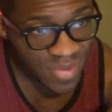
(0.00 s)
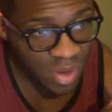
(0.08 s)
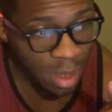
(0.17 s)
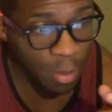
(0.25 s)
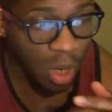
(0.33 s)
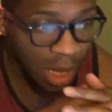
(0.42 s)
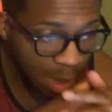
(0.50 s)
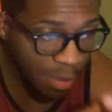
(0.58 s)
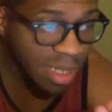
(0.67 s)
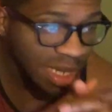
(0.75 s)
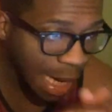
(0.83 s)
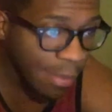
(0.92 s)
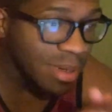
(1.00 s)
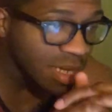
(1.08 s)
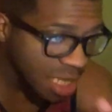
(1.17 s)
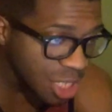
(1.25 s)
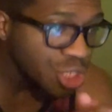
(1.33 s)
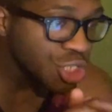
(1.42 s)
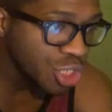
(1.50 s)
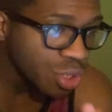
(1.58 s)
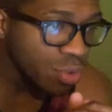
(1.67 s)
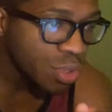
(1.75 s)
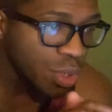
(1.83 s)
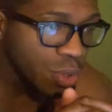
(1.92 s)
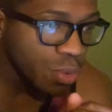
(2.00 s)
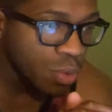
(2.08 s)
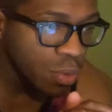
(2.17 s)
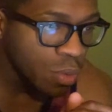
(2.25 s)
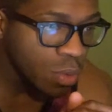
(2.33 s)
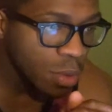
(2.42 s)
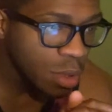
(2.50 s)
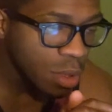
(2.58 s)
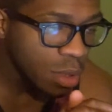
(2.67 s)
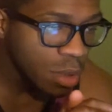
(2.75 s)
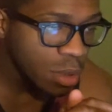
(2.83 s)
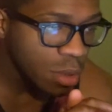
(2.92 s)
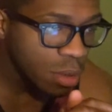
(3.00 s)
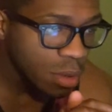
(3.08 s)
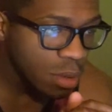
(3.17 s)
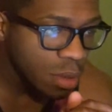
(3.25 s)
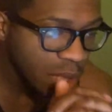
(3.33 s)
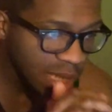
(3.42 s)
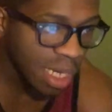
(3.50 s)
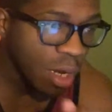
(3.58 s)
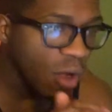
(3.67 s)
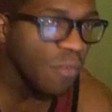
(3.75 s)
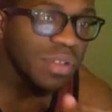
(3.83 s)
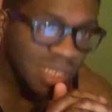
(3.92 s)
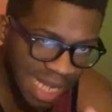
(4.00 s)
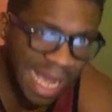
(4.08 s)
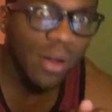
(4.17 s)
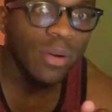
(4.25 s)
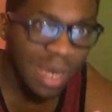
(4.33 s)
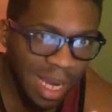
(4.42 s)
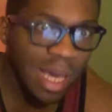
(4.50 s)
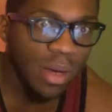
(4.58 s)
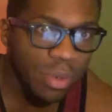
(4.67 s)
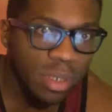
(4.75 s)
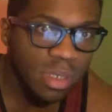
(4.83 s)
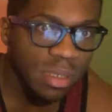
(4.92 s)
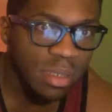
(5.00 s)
Come on, I'm gonna I'm gonna need you to get off of SoundCloud,